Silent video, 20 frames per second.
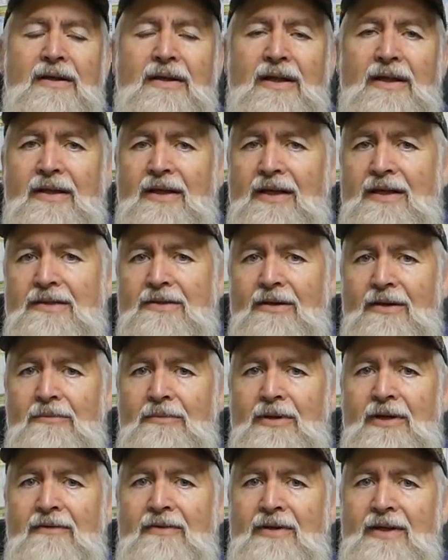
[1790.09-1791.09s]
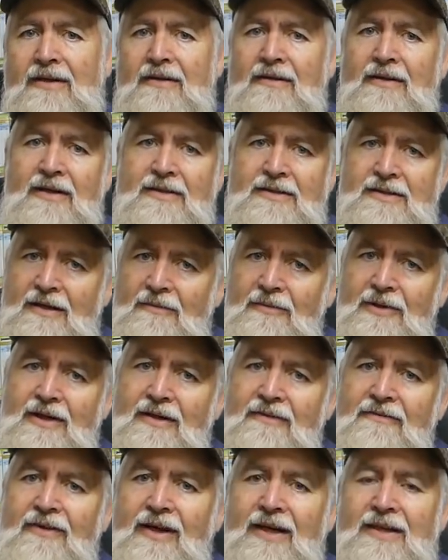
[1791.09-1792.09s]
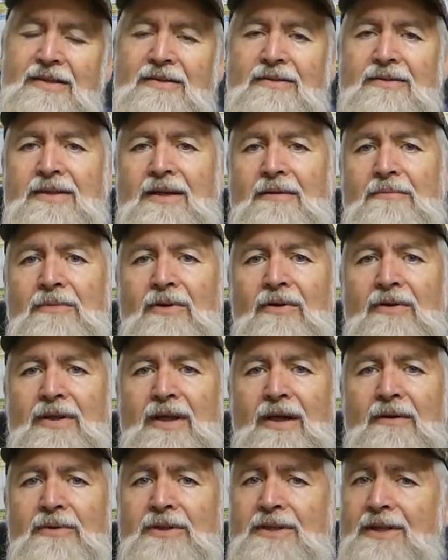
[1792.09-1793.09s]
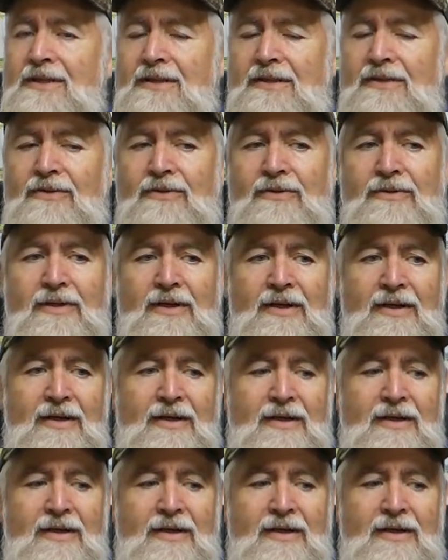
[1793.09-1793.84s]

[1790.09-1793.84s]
They think he's got a bit of a stomach infection or something like that, which isn't good.